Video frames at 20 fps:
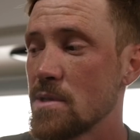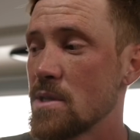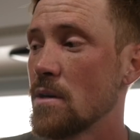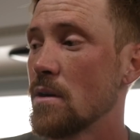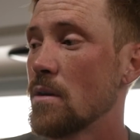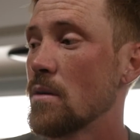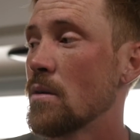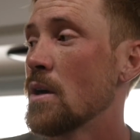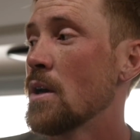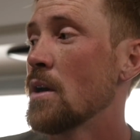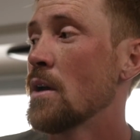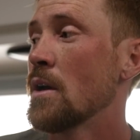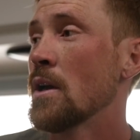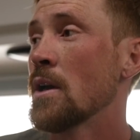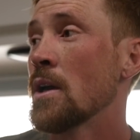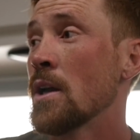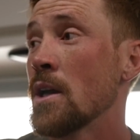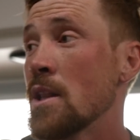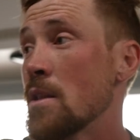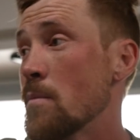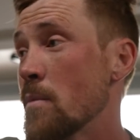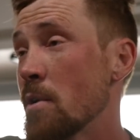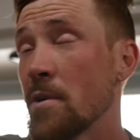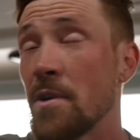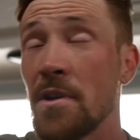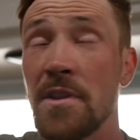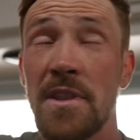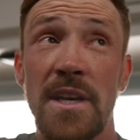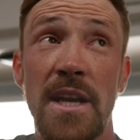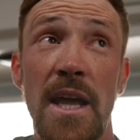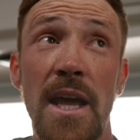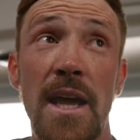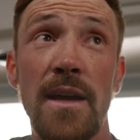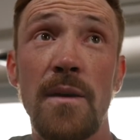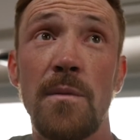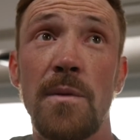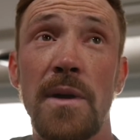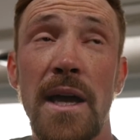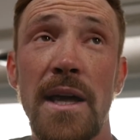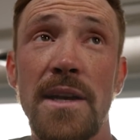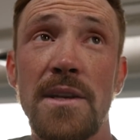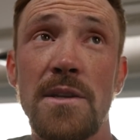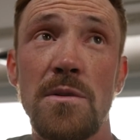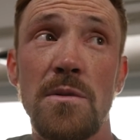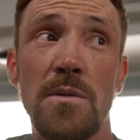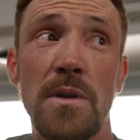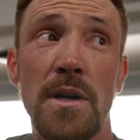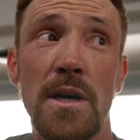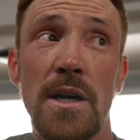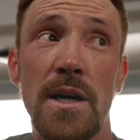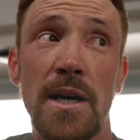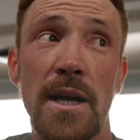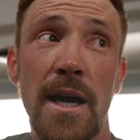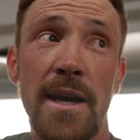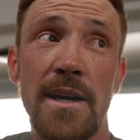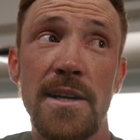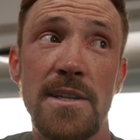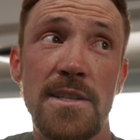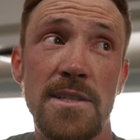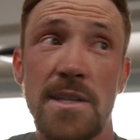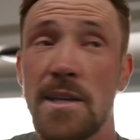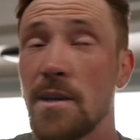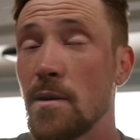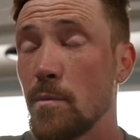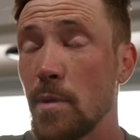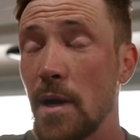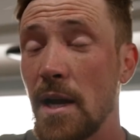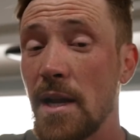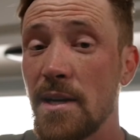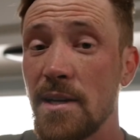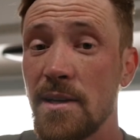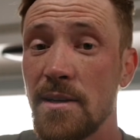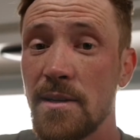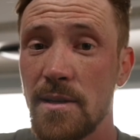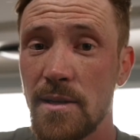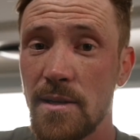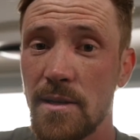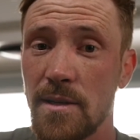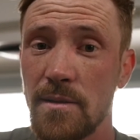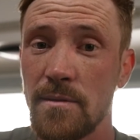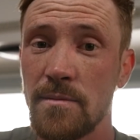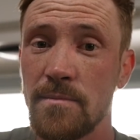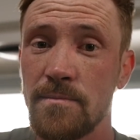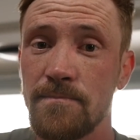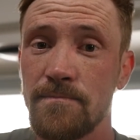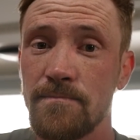So in the middle of the day, we had to uh, kind of just tell Brandon to